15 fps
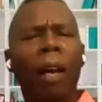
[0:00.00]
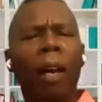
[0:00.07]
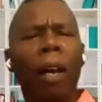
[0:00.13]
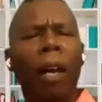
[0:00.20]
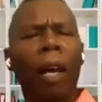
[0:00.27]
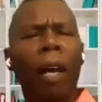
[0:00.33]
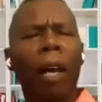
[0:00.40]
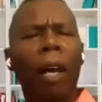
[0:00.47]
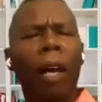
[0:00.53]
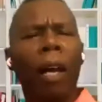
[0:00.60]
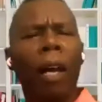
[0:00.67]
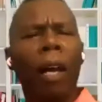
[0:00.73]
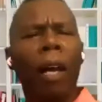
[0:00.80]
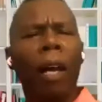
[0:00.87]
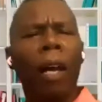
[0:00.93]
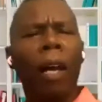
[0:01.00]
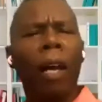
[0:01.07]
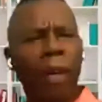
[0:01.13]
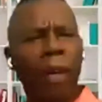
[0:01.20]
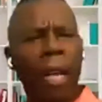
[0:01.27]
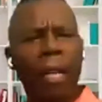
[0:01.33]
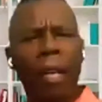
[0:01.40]
How do you
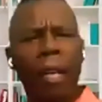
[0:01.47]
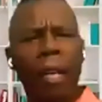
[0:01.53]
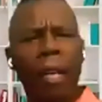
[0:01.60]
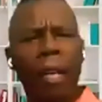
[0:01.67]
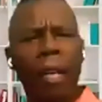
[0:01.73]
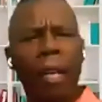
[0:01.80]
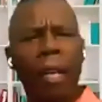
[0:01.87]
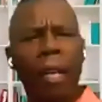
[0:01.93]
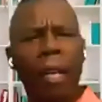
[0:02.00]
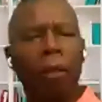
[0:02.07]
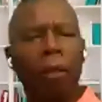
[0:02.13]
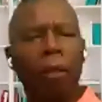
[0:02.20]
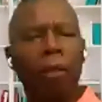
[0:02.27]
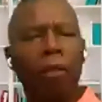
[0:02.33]
justify that? Nobody knows of you.